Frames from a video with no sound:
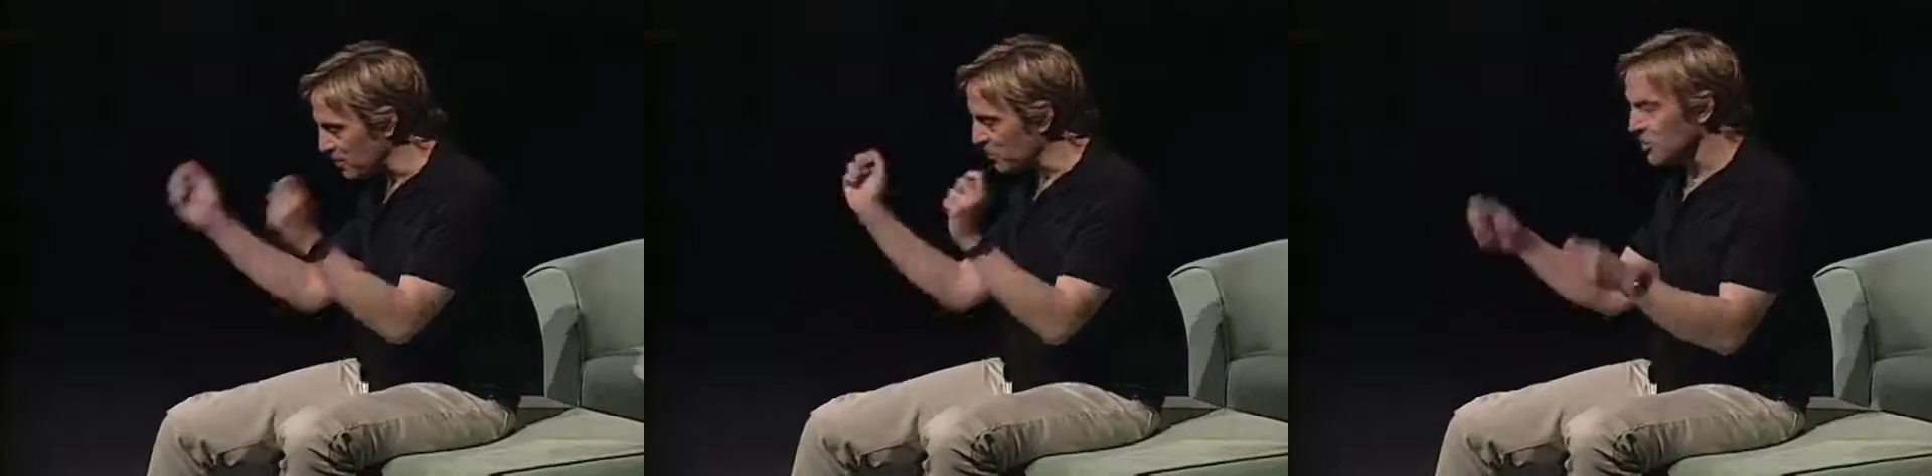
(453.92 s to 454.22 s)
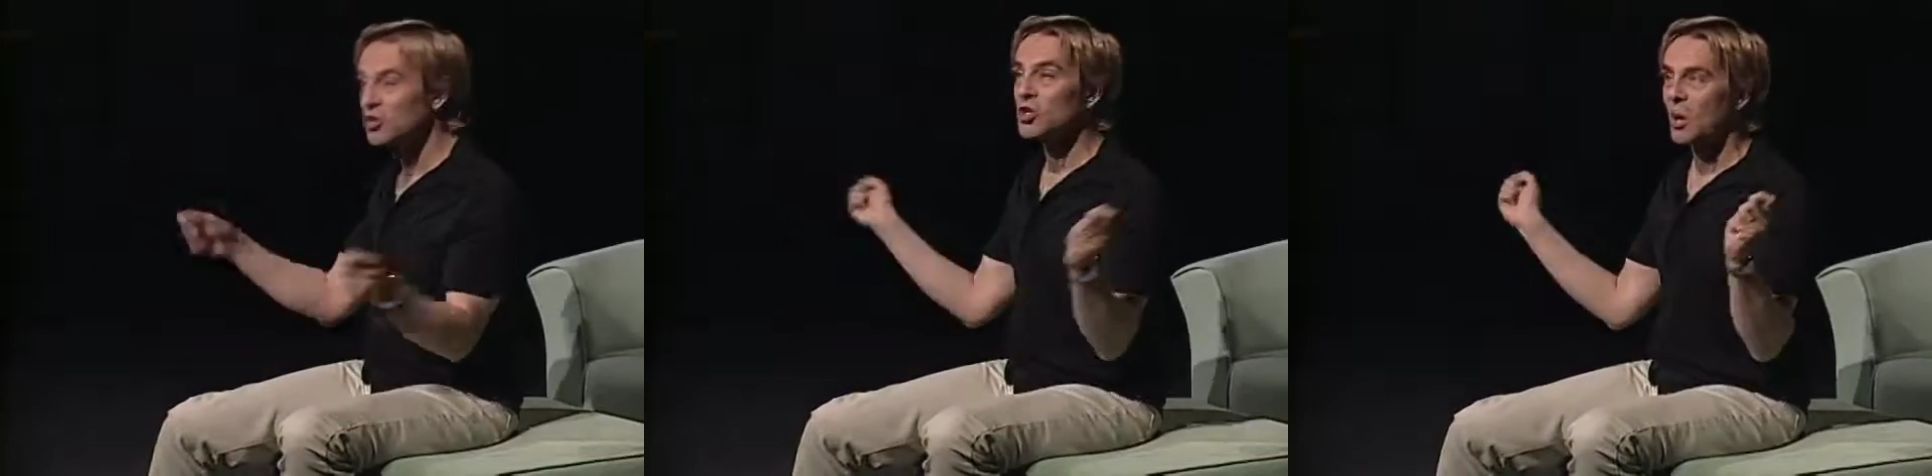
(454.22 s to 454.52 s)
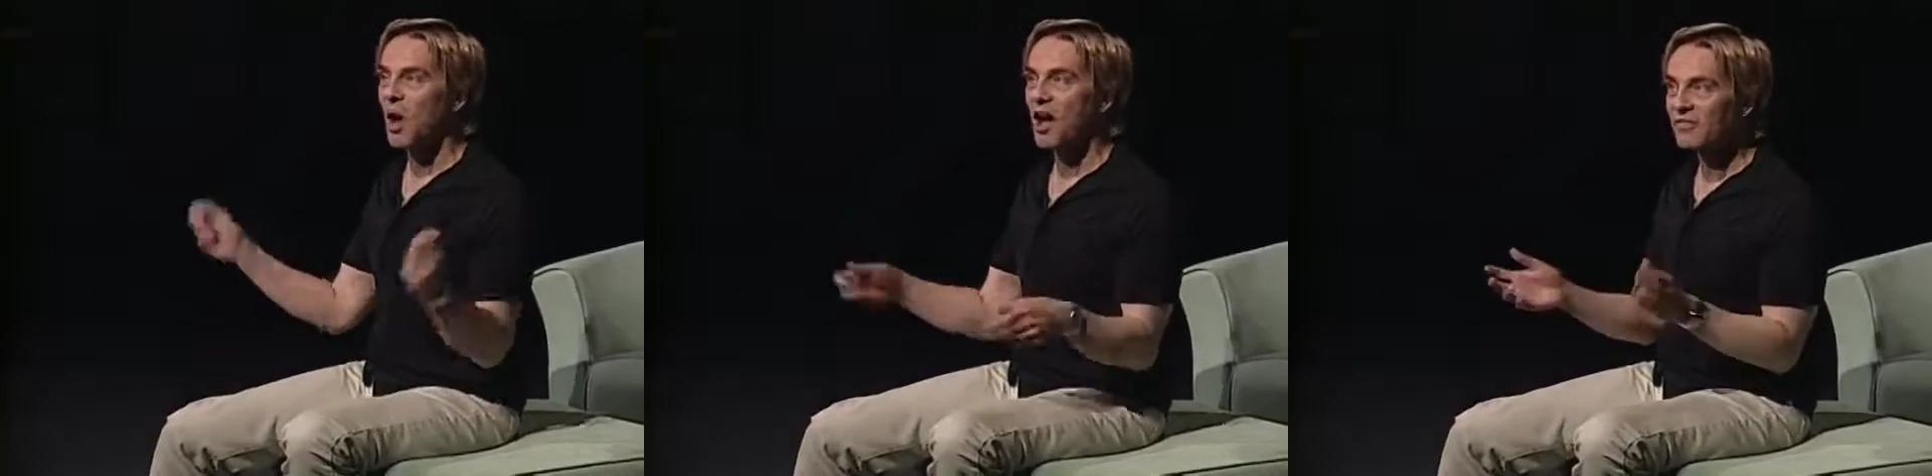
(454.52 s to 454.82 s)
do it,
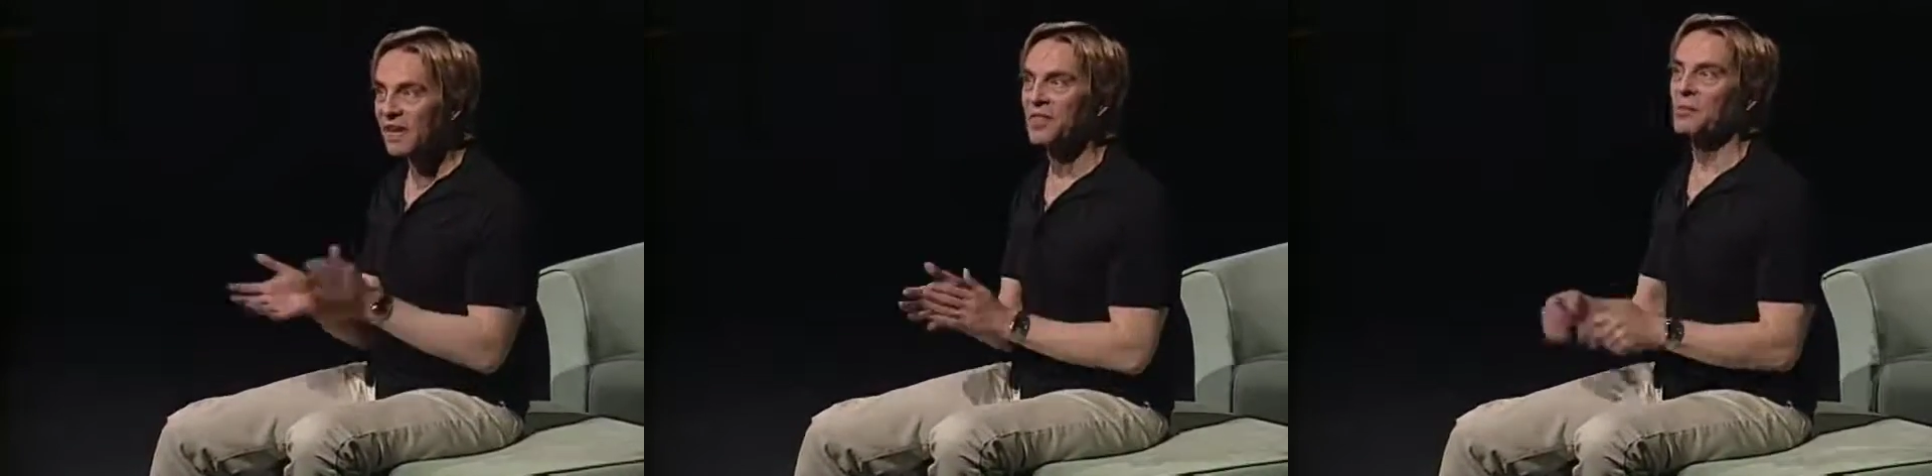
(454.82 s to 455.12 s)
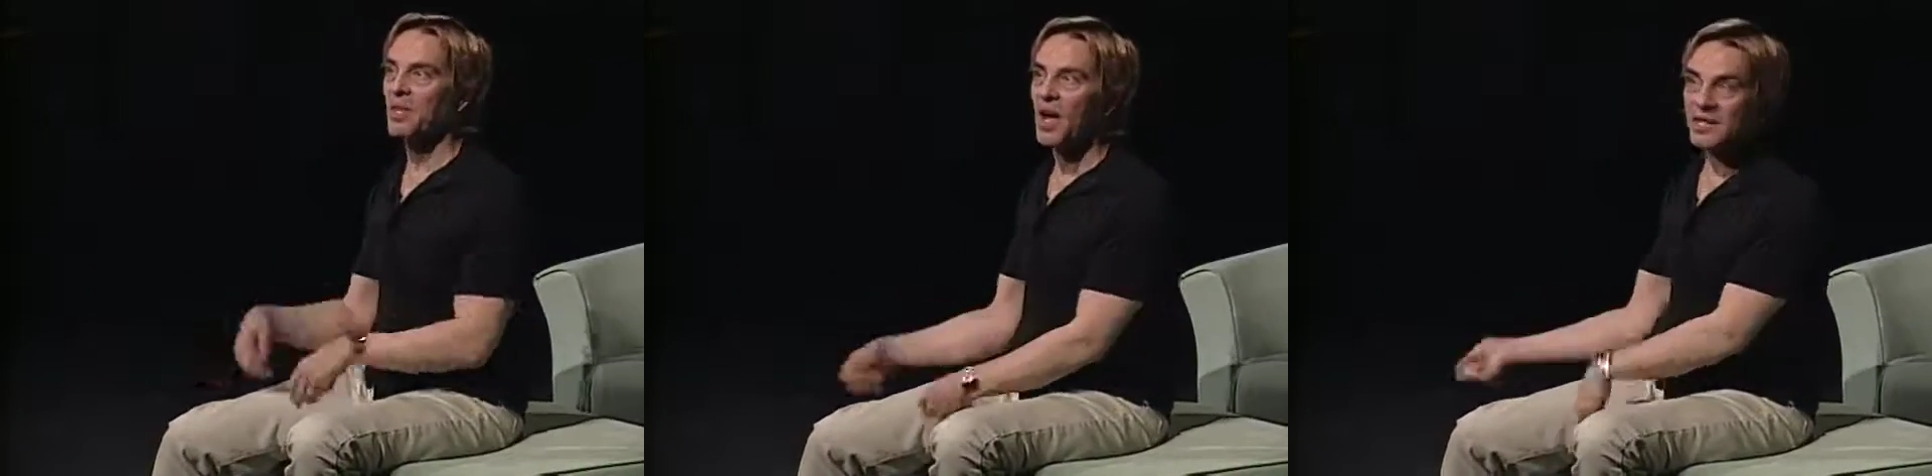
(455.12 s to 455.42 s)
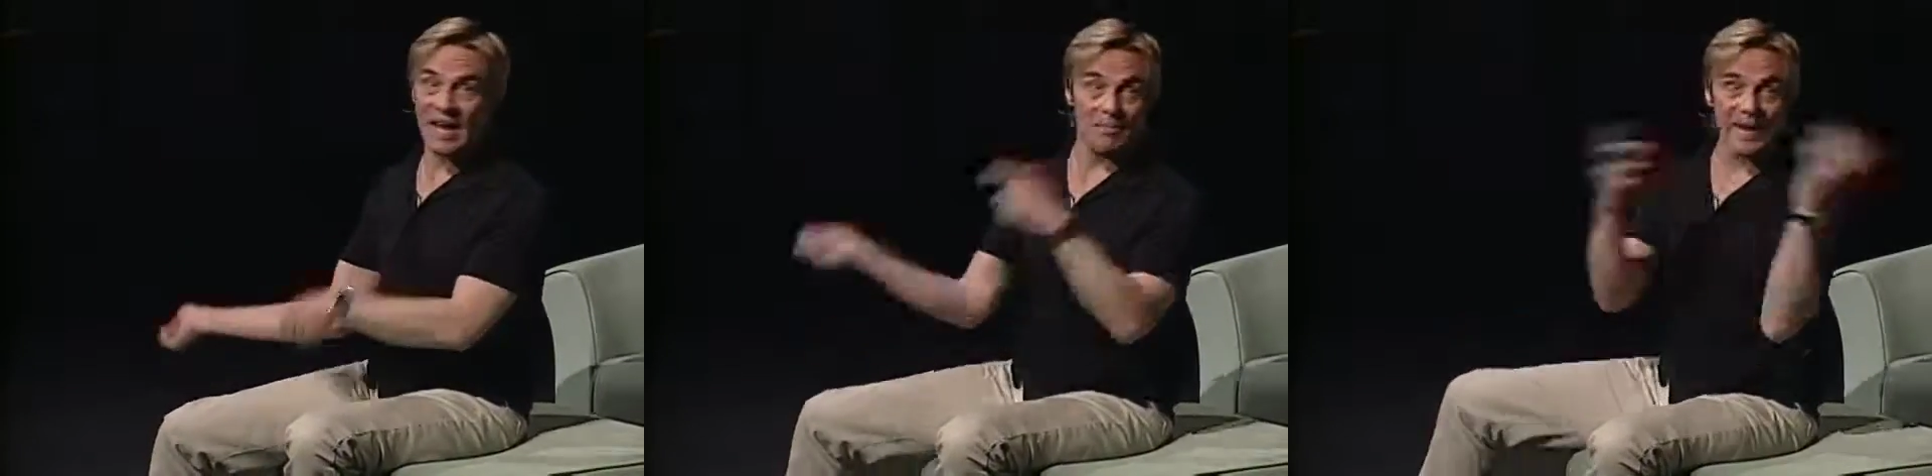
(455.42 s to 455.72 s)
show off, get the
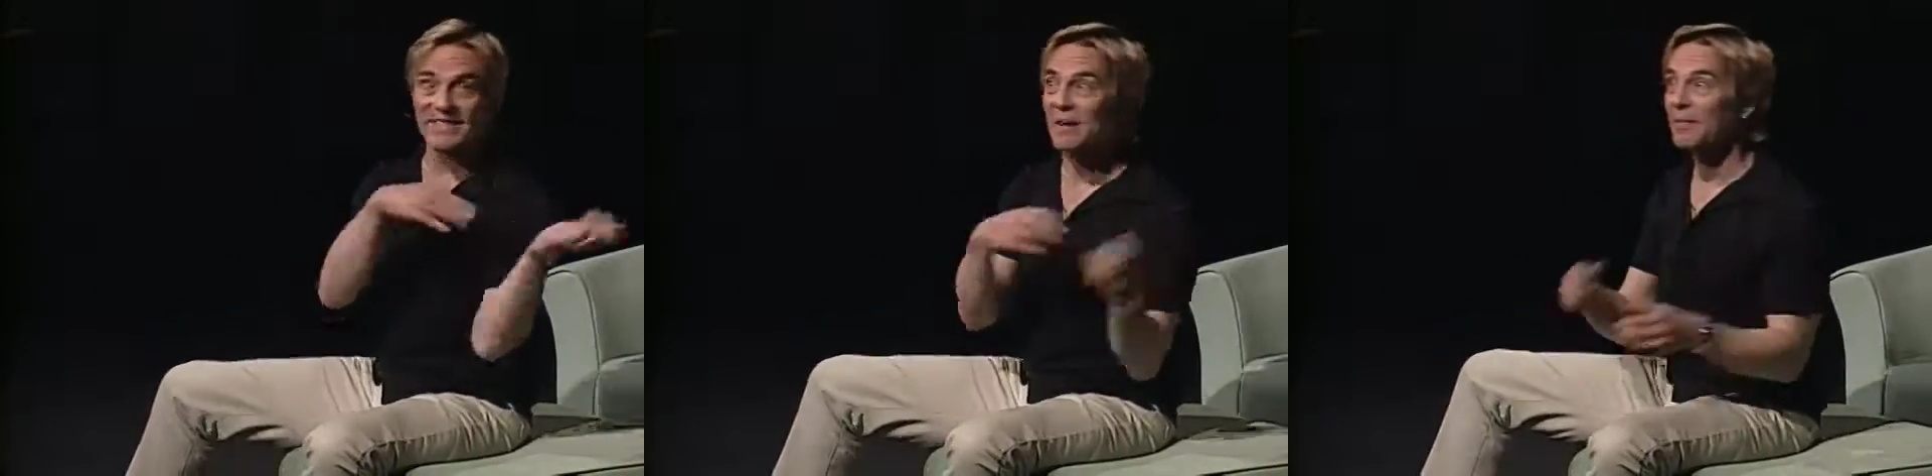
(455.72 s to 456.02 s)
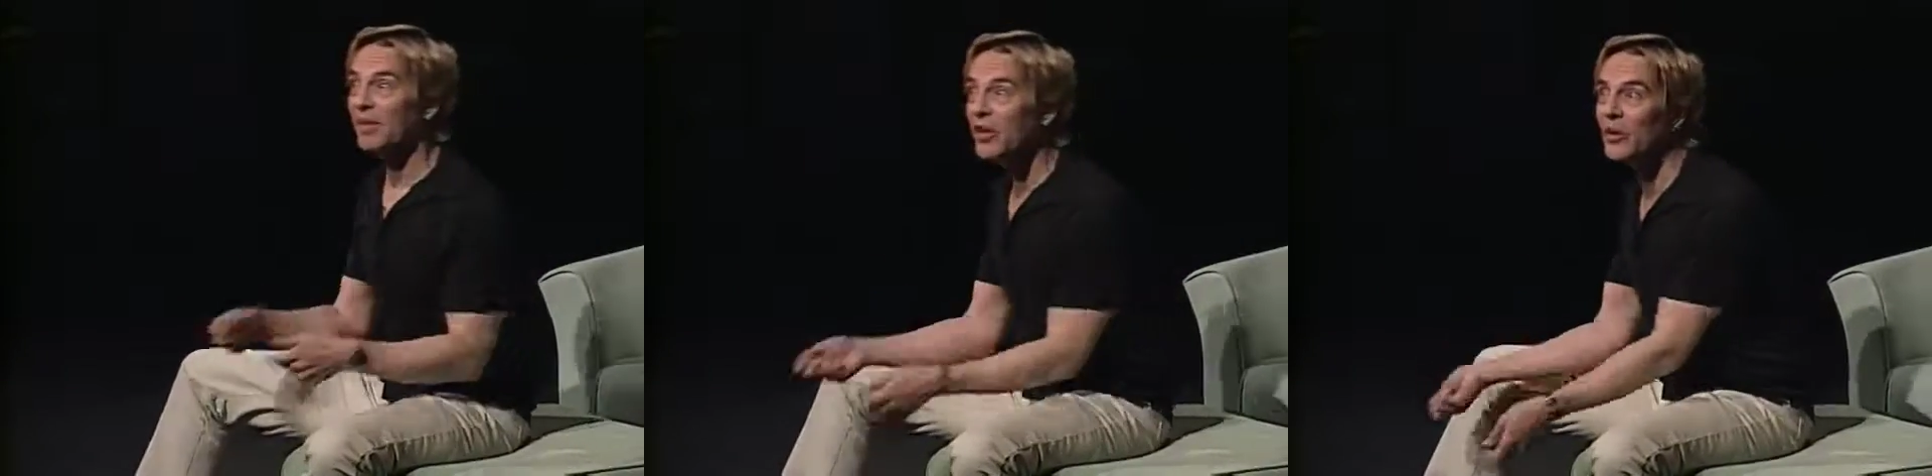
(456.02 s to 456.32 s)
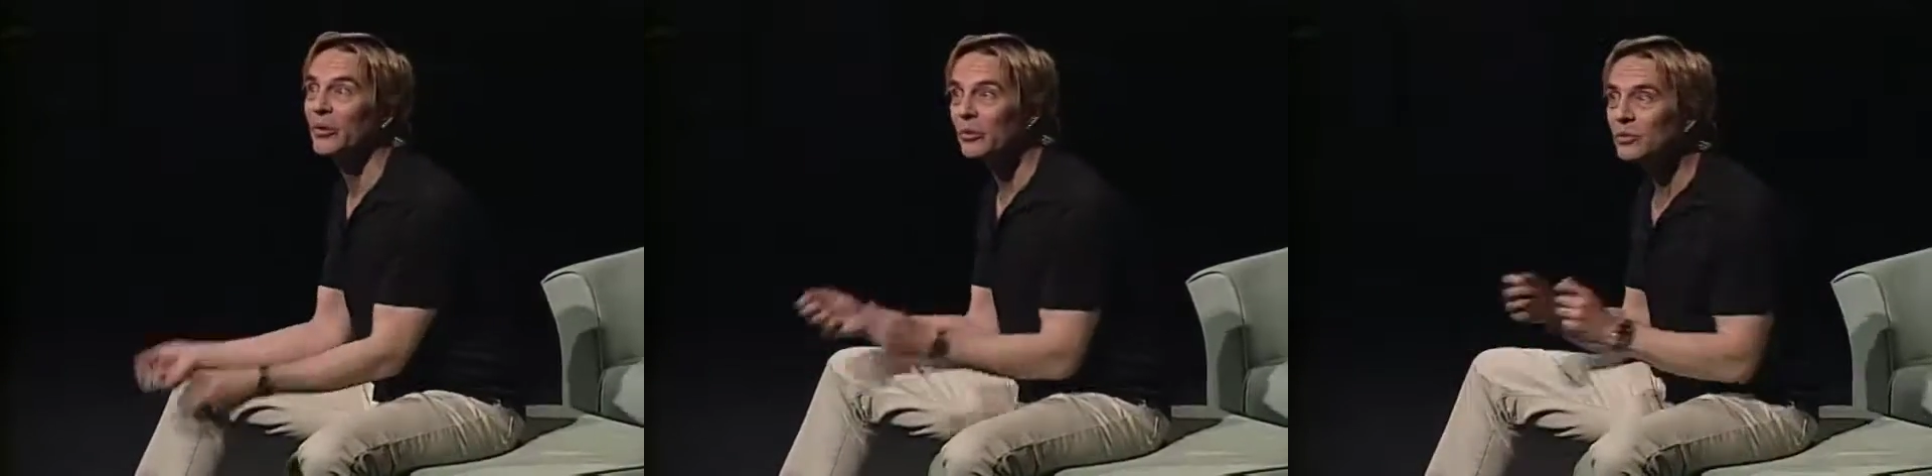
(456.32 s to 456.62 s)
applause, and make something
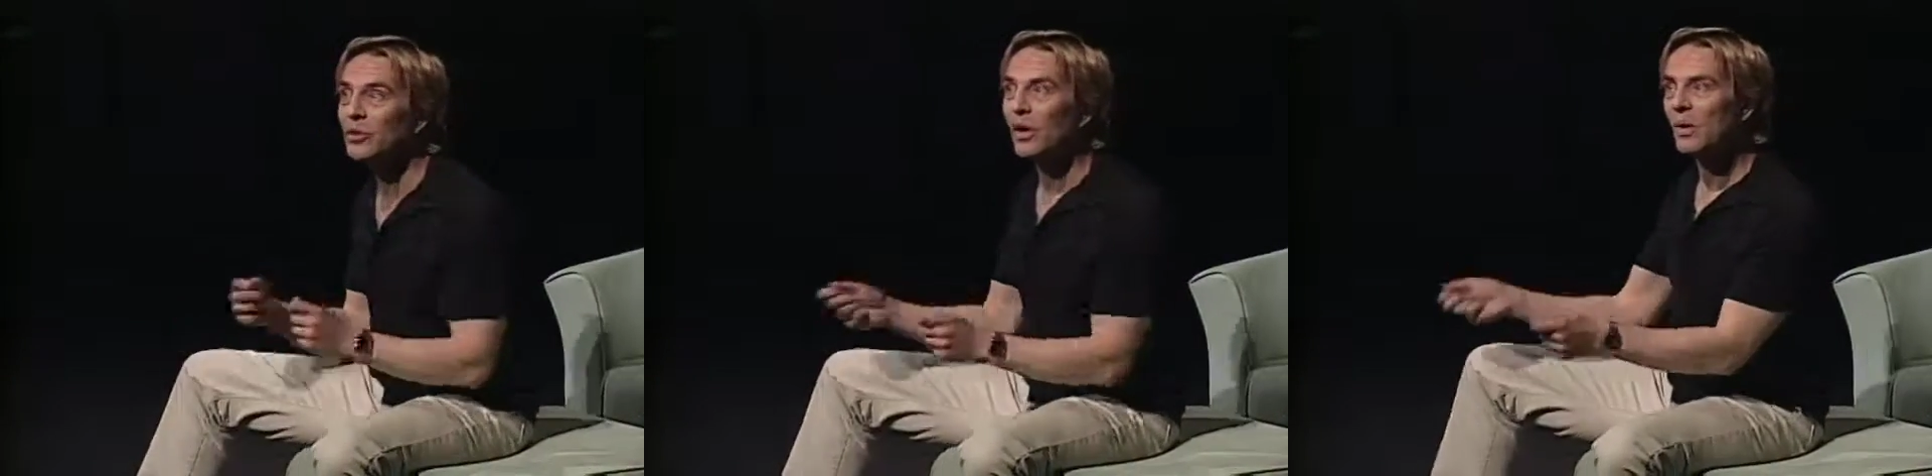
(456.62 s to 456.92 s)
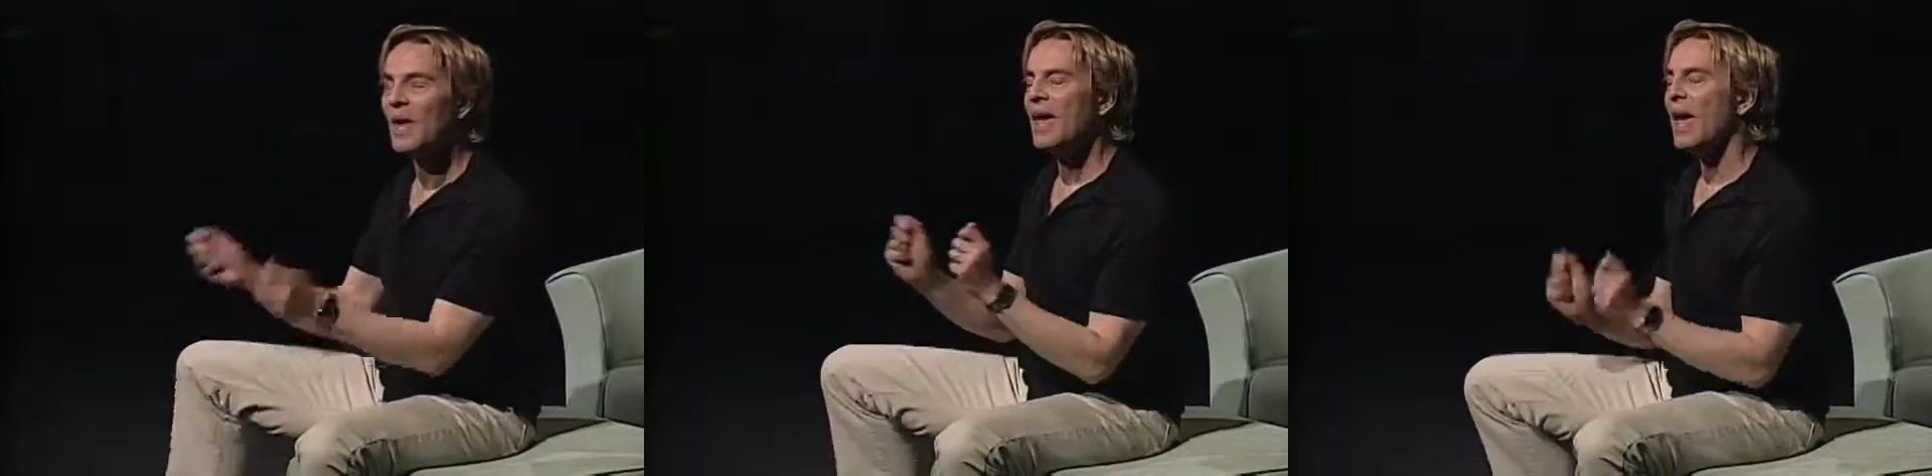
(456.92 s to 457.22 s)
new, you know?